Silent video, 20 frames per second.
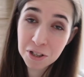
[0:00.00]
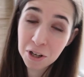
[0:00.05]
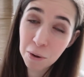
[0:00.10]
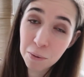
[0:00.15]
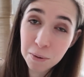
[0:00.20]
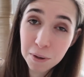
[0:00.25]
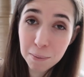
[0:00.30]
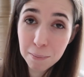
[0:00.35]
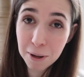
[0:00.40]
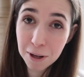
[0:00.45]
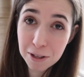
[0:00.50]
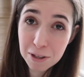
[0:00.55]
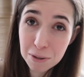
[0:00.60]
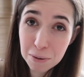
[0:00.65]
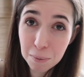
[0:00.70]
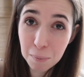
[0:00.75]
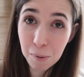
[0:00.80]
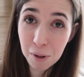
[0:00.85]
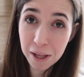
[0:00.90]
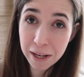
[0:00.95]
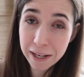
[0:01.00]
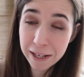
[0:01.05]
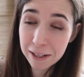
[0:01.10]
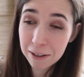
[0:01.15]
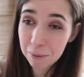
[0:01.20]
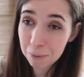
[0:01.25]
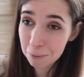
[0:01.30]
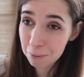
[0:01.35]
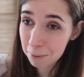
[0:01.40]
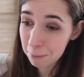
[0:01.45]
toting them onto a
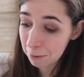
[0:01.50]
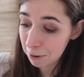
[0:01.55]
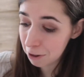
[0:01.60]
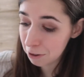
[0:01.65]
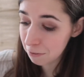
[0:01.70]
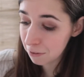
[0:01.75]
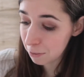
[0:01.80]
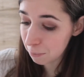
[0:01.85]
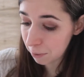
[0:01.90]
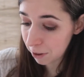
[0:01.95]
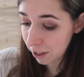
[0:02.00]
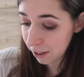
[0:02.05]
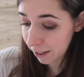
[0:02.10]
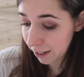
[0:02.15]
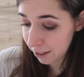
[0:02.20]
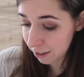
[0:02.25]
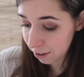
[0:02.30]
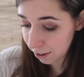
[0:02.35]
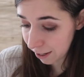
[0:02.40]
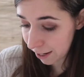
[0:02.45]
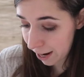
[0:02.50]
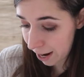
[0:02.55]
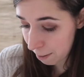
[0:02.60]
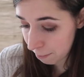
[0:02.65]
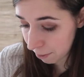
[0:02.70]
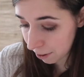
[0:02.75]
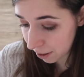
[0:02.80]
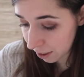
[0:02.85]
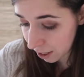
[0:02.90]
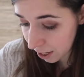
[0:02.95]
plane when we moved, but that's not gonna
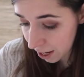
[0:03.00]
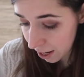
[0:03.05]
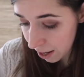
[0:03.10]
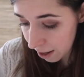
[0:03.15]
happen.